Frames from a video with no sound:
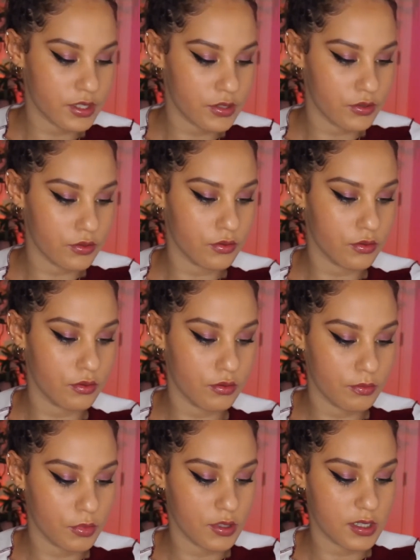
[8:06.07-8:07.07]
to
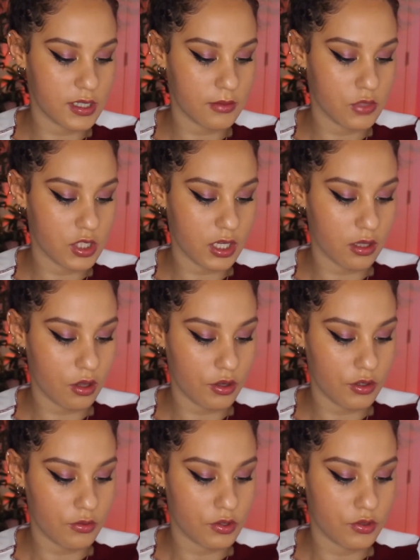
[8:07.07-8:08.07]
put some gel on
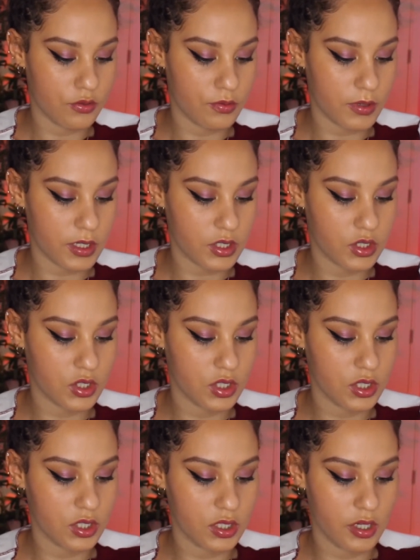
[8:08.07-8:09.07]
your toothbrush
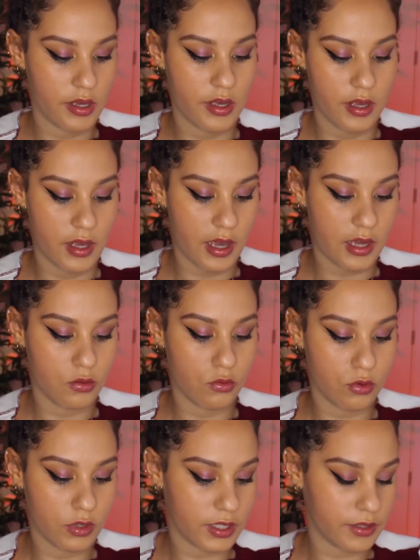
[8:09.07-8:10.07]
and
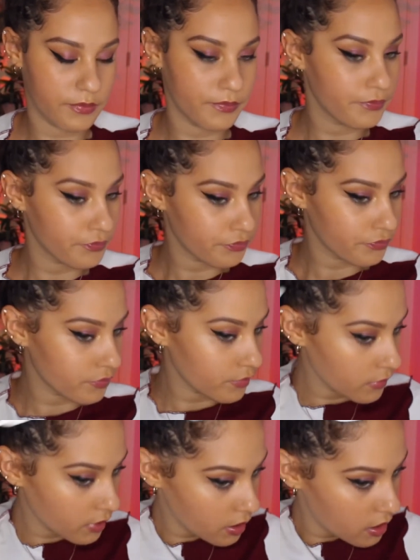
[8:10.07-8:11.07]
water,
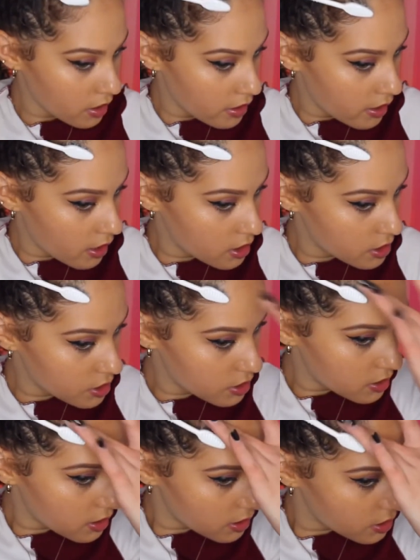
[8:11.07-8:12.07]
and
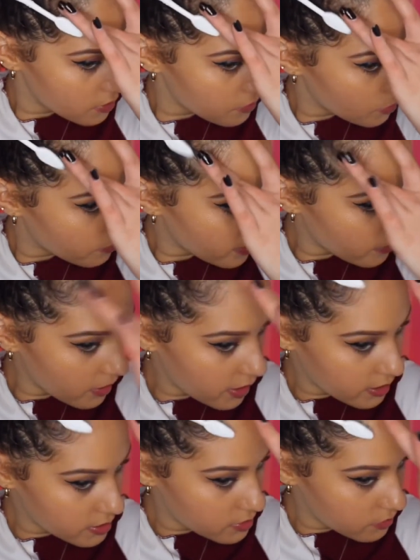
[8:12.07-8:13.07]
just touch up your baby
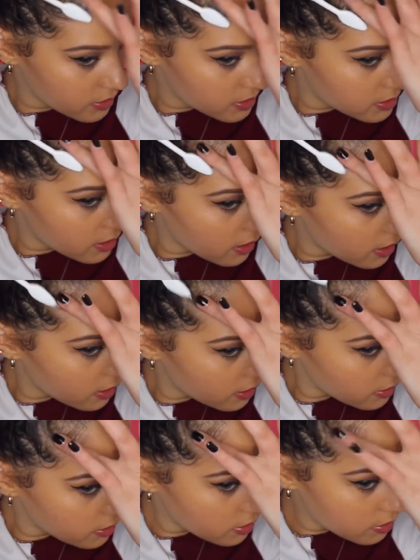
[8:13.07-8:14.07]
hairs once again.